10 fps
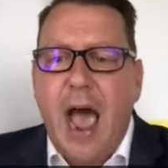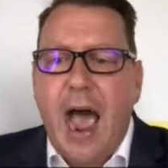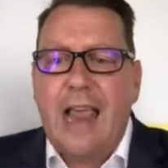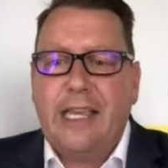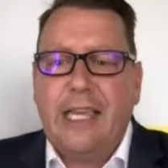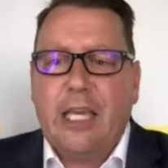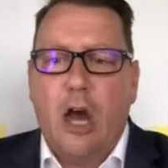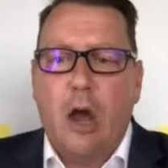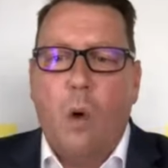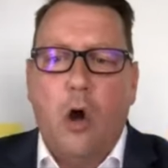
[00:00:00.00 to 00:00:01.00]
Hayley, can
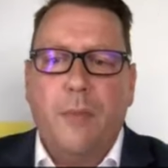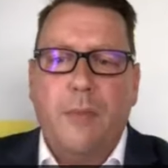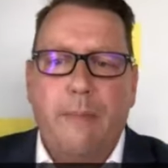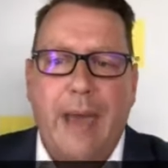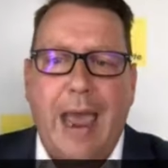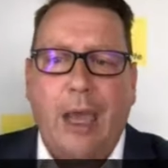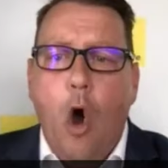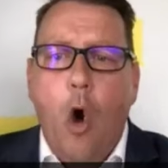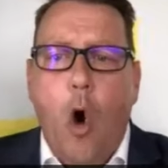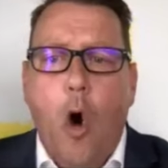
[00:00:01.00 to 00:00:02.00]
I welcome you back?
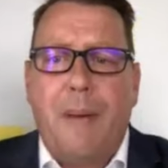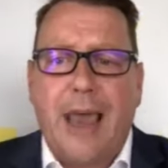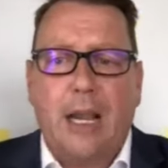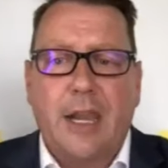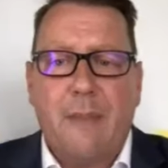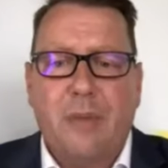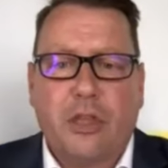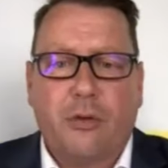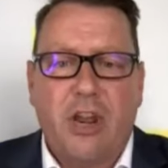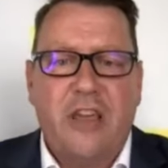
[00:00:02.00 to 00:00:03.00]
Or paddle number
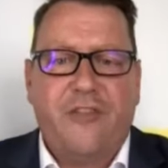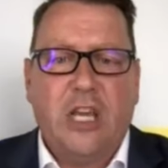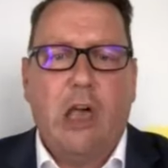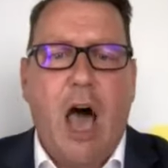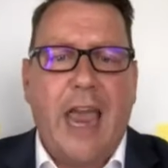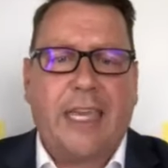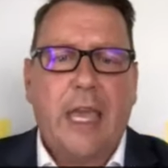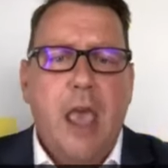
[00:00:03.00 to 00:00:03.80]
3 if you like.